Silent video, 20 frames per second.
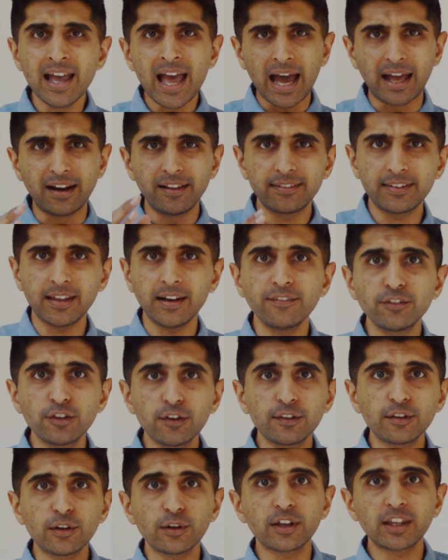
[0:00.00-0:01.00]
And instead of
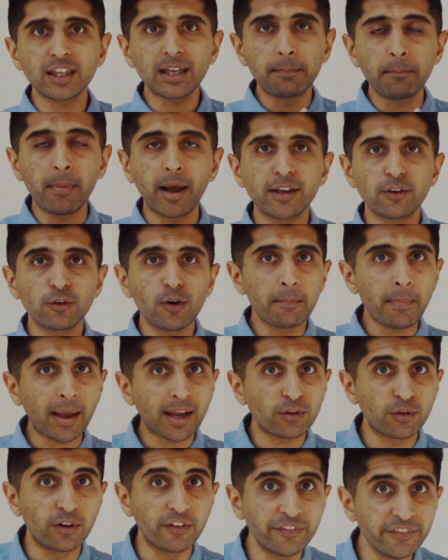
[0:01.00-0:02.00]
just looking at micro and
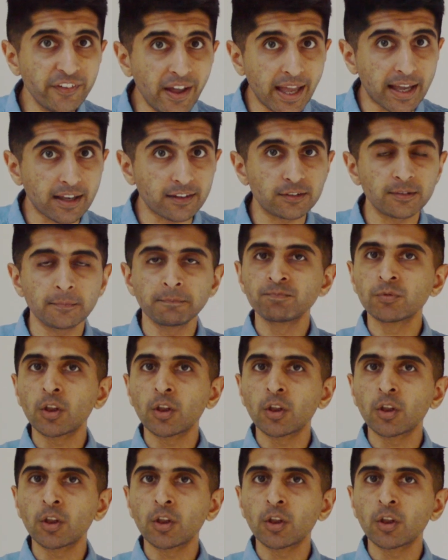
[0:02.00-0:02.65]
macro effects,